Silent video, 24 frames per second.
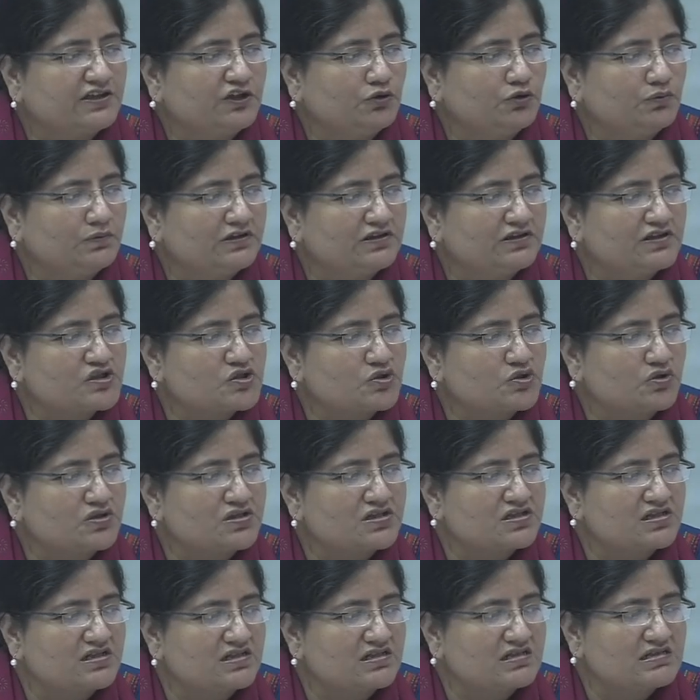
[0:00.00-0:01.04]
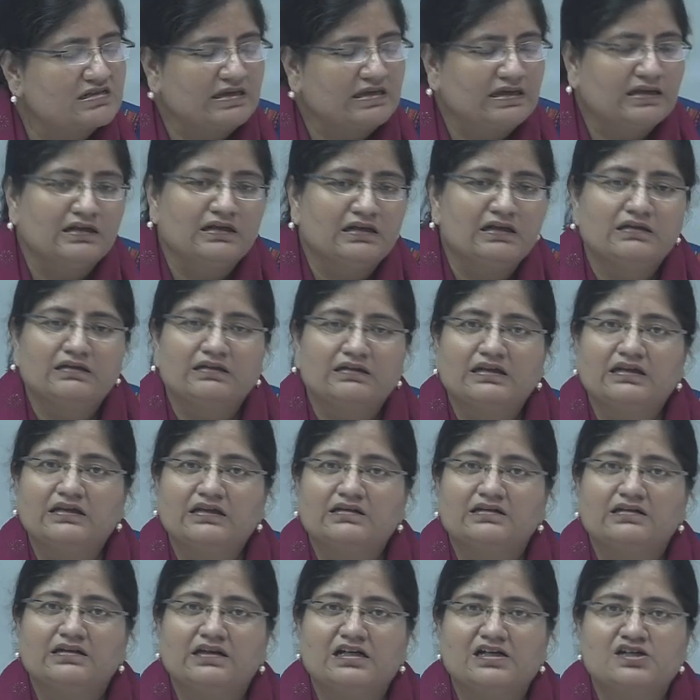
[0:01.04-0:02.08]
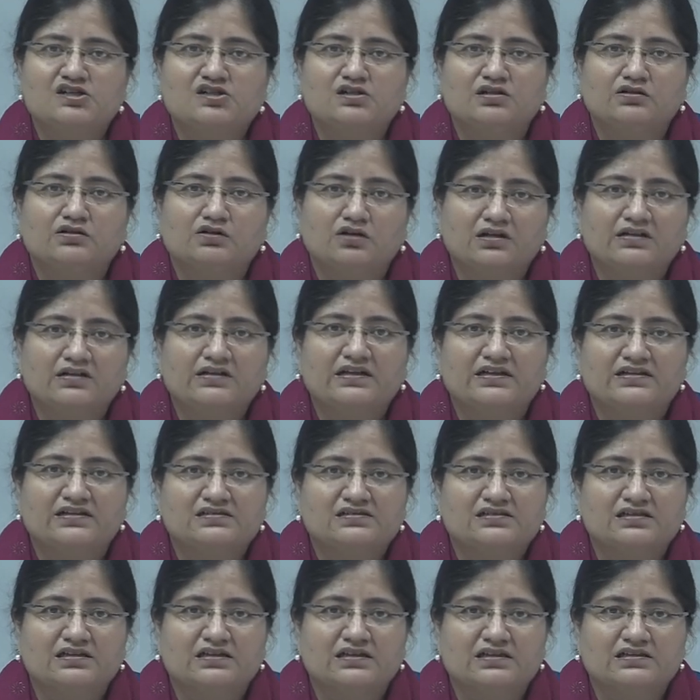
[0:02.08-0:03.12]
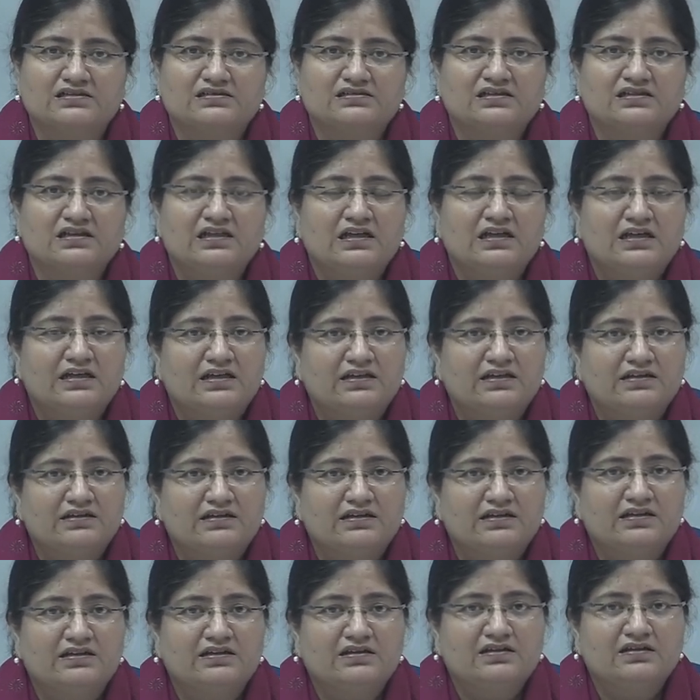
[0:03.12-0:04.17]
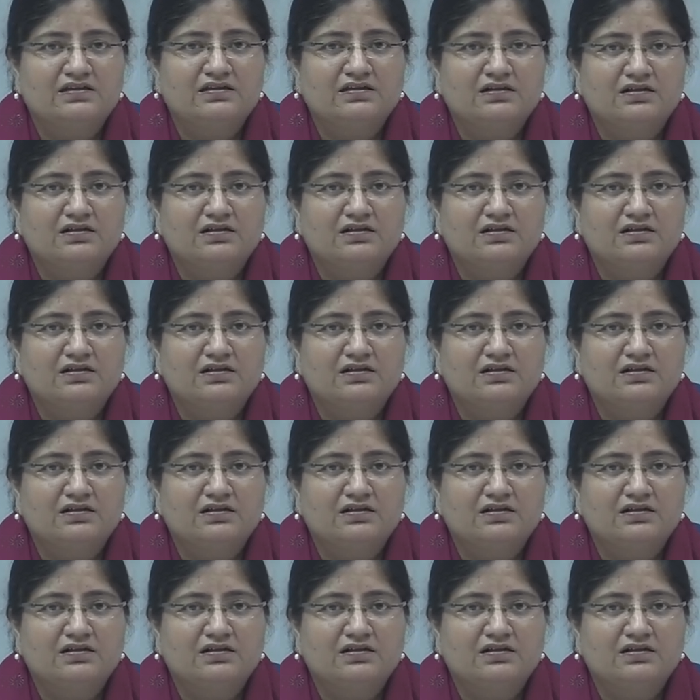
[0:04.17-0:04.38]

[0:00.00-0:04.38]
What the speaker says: human resources in the international context is the